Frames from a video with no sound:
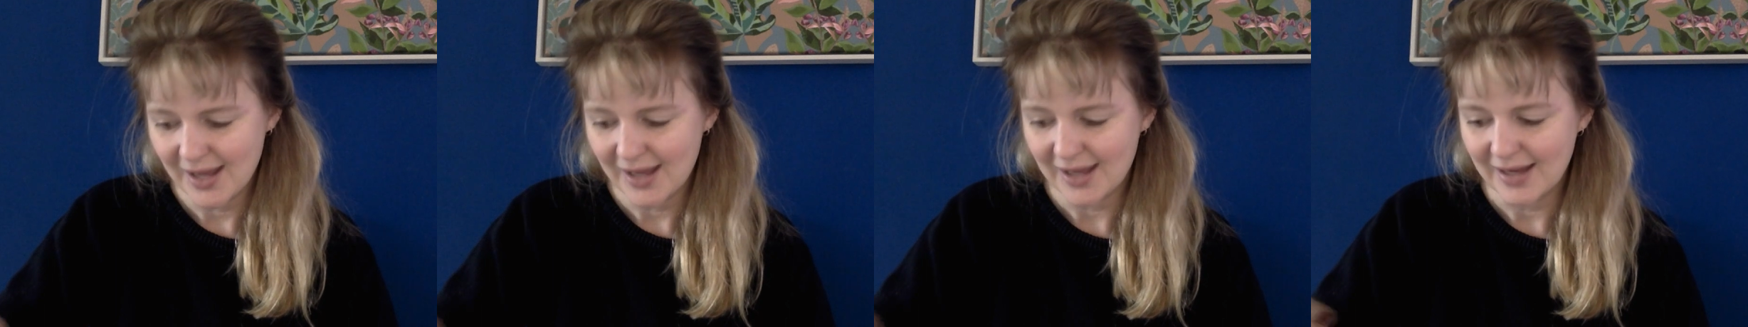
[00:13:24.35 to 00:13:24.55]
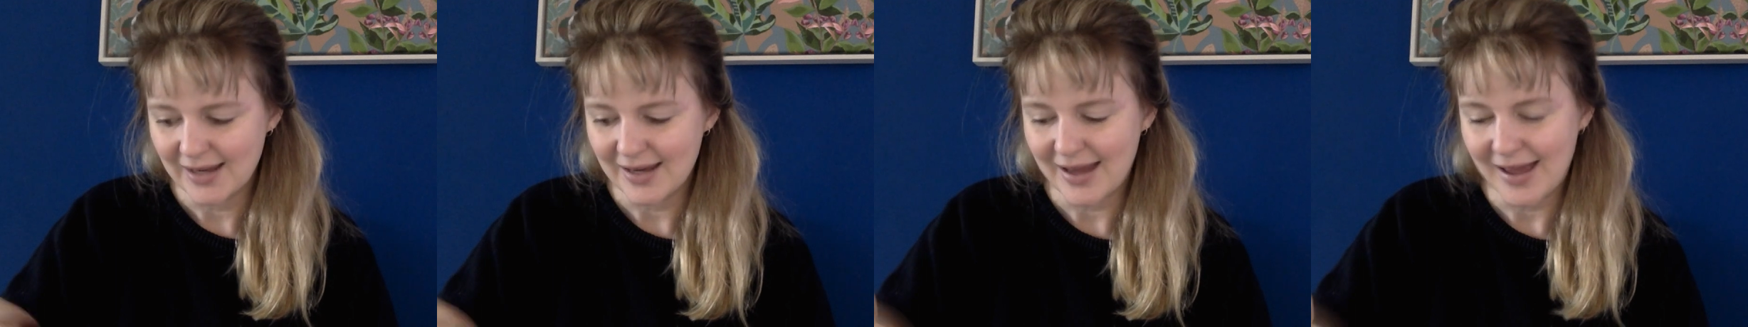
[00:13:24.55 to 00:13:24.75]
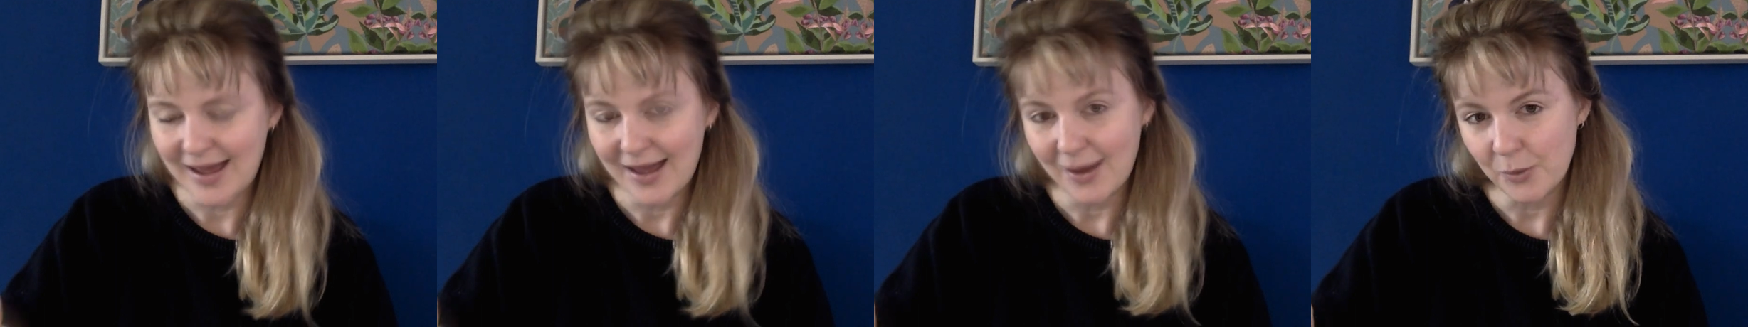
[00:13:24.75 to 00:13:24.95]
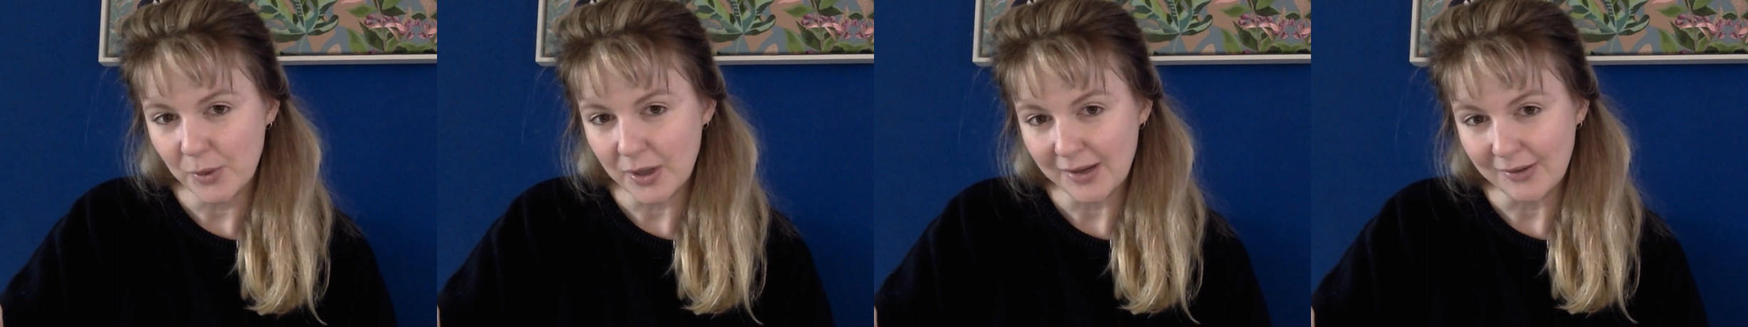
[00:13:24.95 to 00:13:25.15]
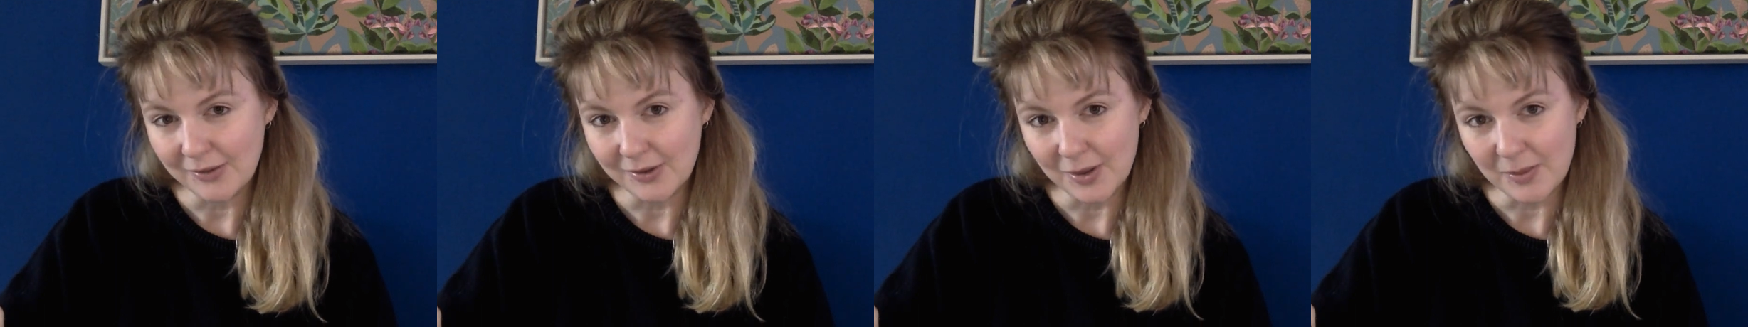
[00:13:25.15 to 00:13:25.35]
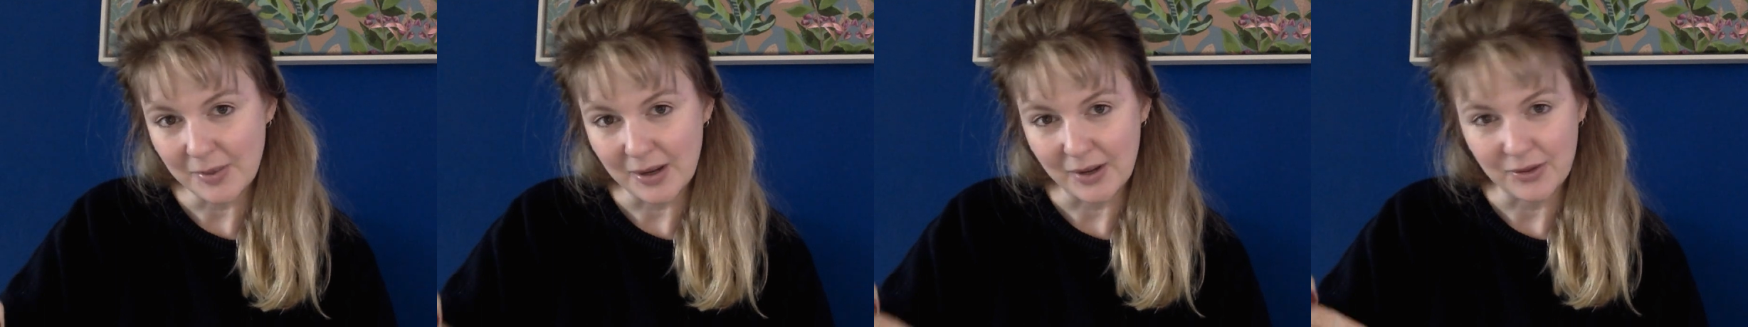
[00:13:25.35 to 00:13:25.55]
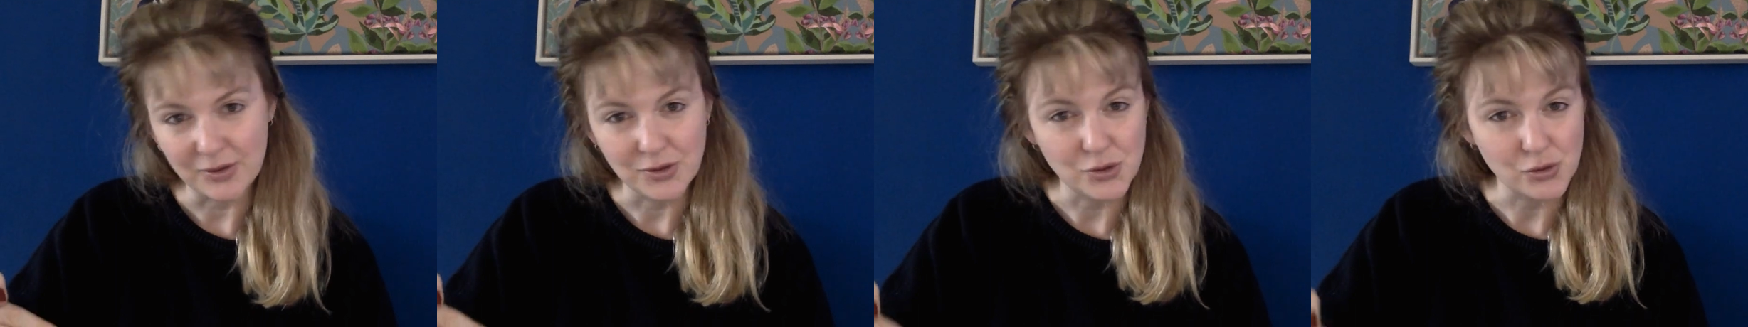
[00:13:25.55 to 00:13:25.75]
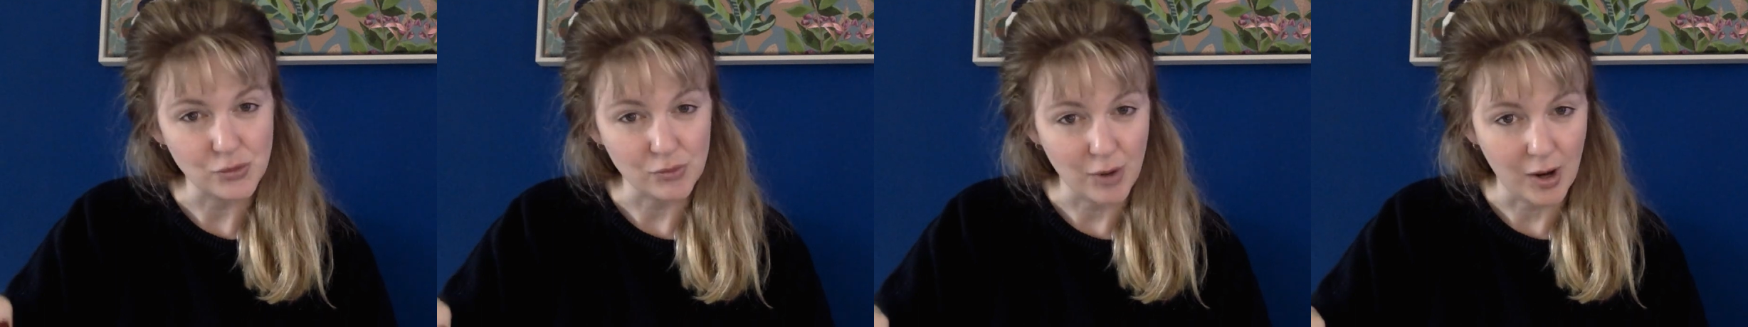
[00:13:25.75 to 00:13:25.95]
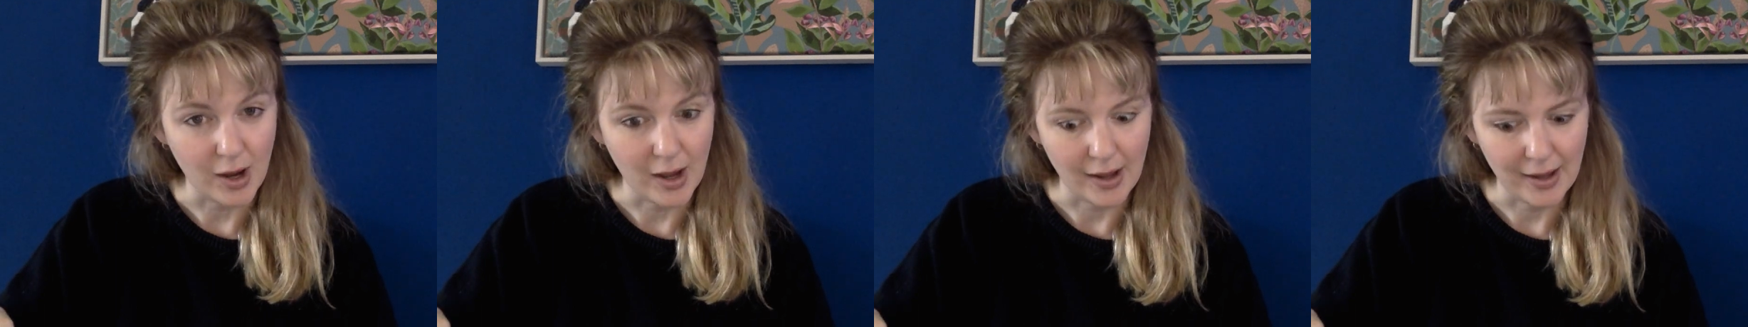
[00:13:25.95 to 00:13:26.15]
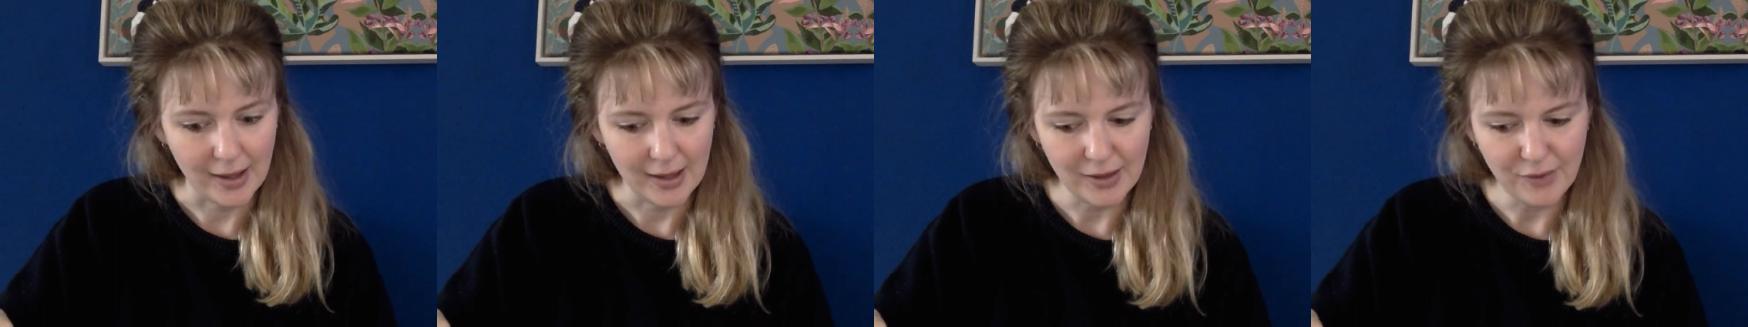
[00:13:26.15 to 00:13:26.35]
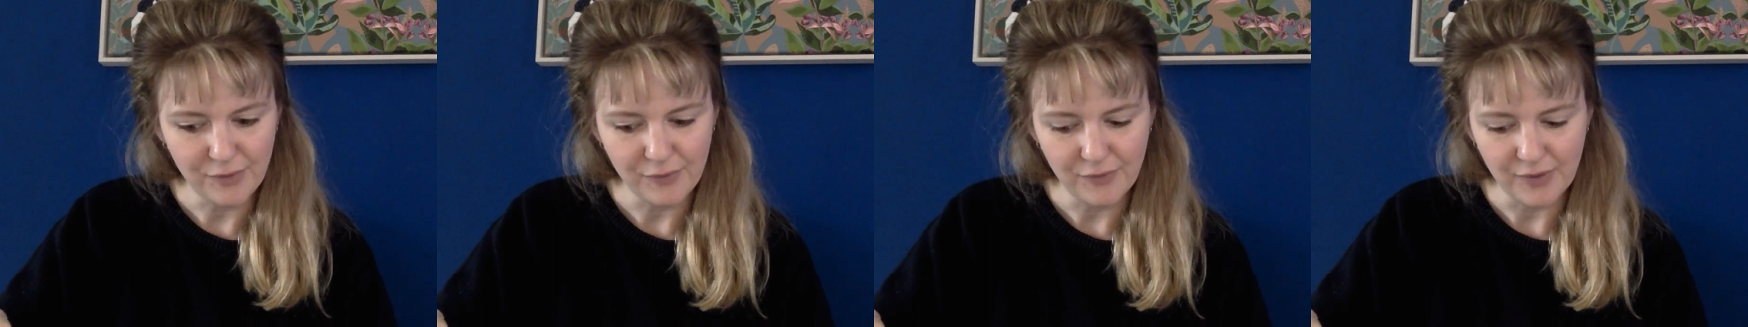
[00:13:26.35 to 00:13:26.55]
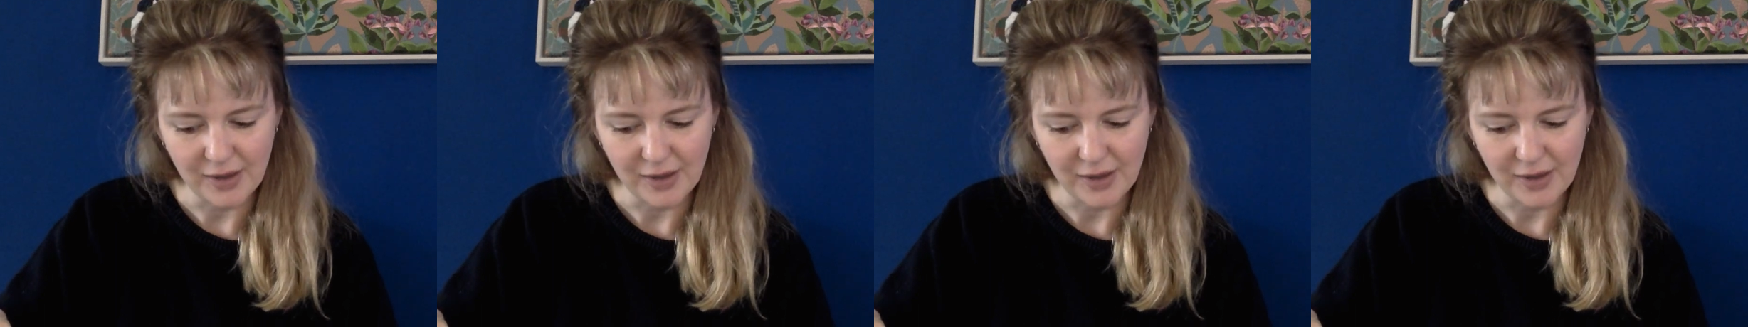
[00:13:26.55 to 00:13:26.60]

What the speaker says: Now we're hearing about the drive